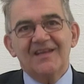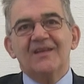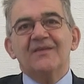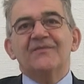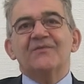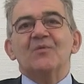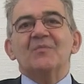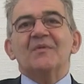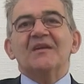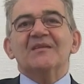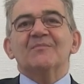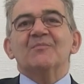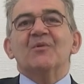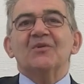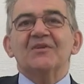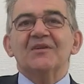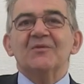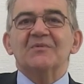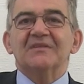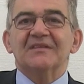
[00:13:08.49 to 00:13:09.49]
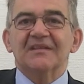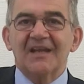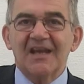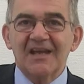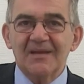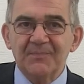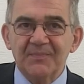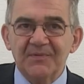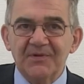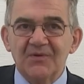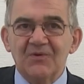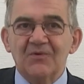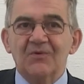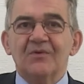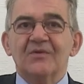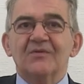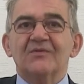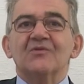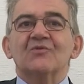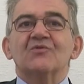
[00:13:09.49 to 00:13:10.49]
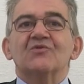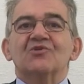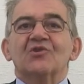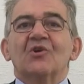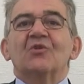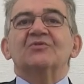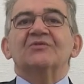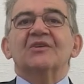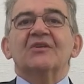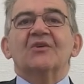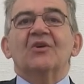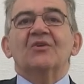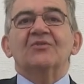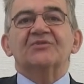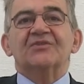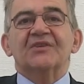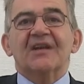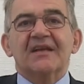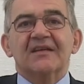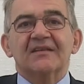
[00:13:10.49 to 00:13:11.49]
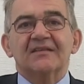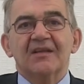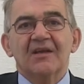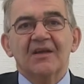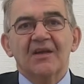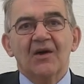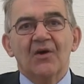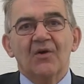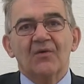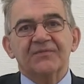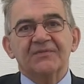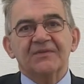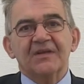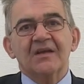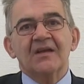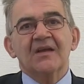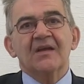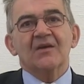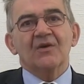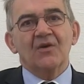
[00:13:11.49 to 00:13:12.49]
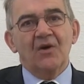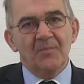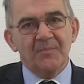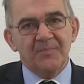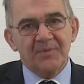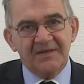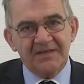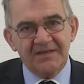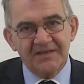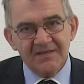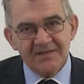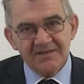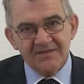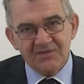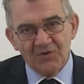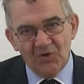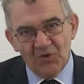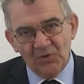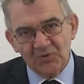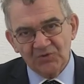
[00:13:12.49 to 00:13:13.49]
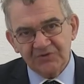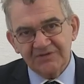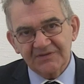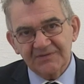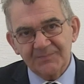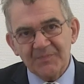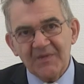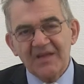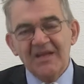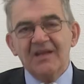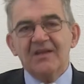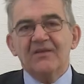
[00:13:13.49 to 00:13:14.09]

If you made money with an IPO, you show the contract of the company sold.